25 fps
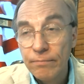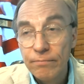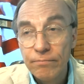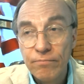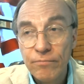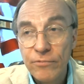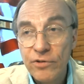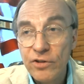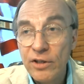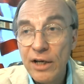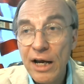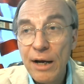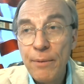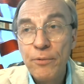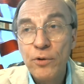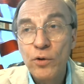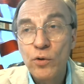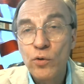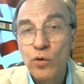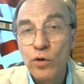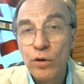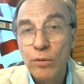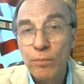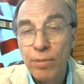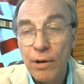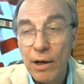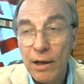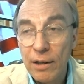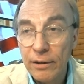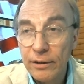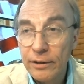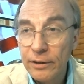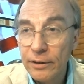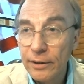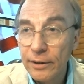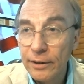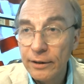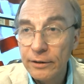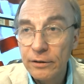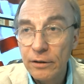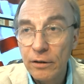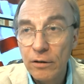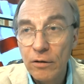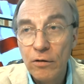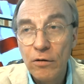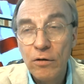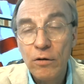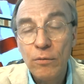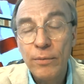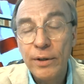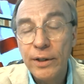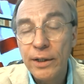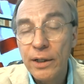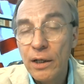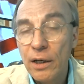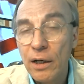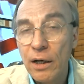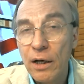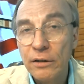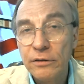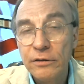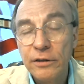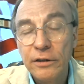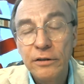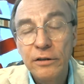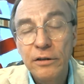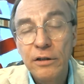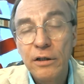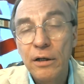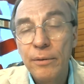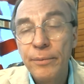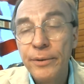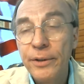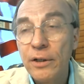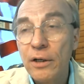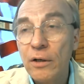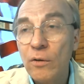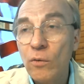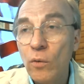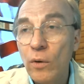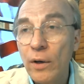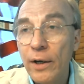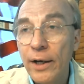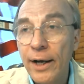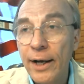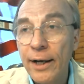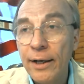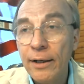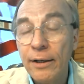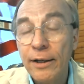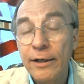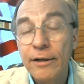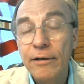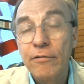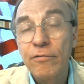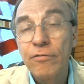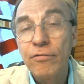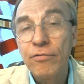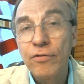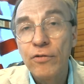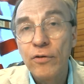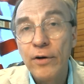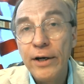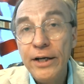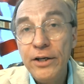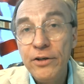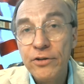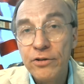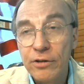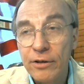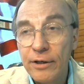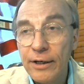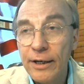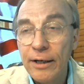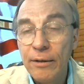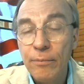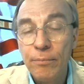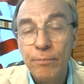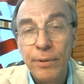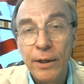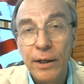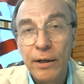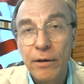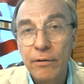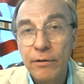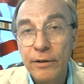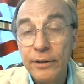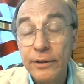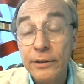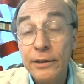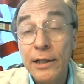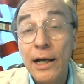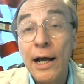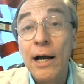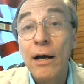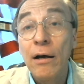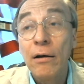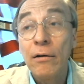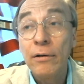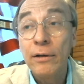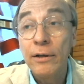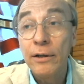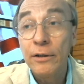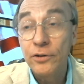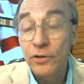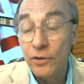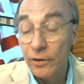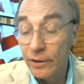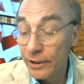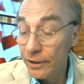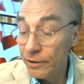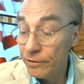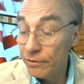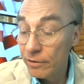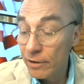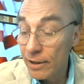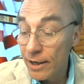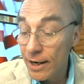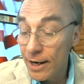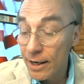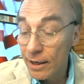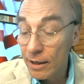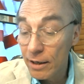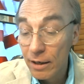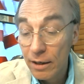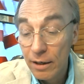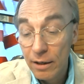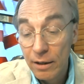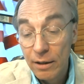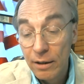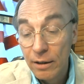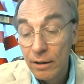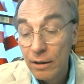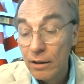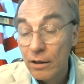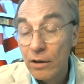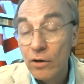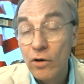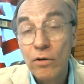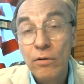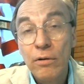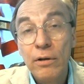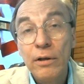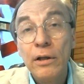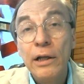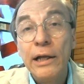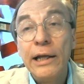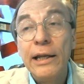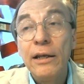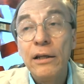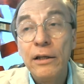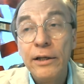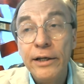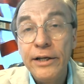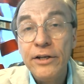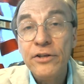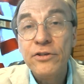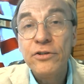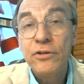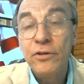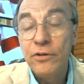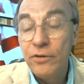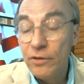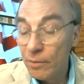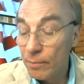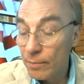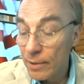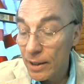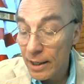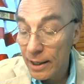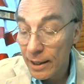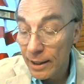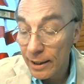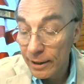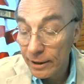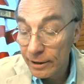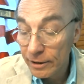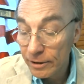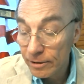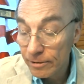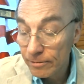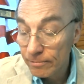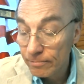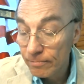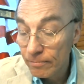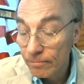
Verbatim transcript: Same with group politics. Oh my gosh, it's coming our way like a freight train barreling down a train track. It leads to demise.